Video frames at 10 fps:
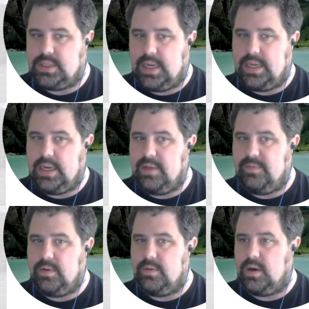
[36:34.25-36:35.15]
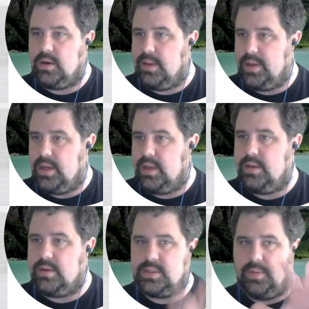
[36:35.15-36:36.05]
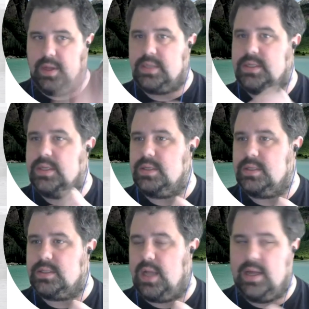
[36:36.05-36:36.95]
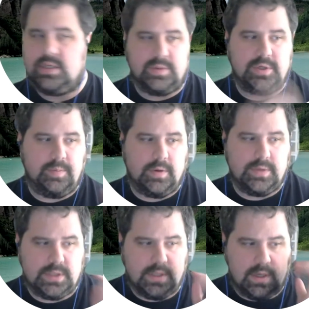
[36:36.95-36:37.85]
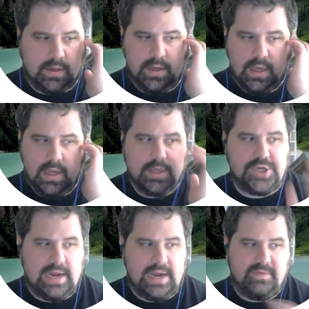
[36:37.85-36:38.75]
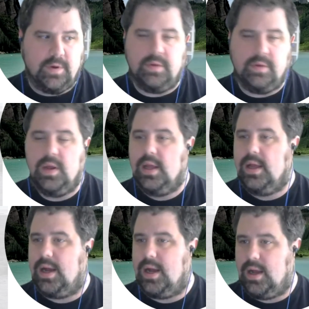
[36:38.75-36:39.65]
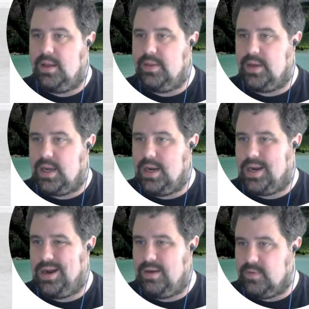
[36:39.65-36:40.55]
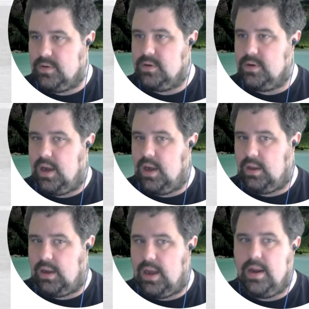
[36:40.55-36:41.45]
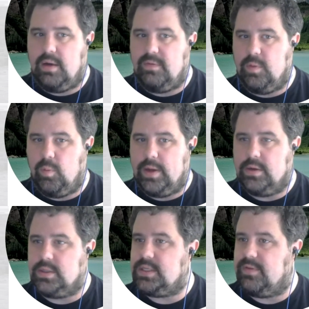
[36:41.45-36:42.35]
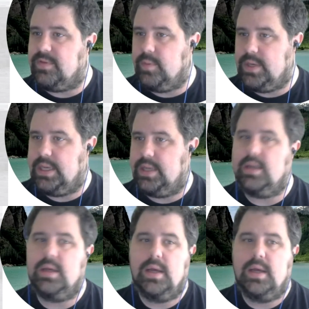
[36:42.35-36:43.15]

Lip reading: I can give you, there's some links in the slides, which I'll post on chat for you that kind of cover a lot of the weird stuff that we did.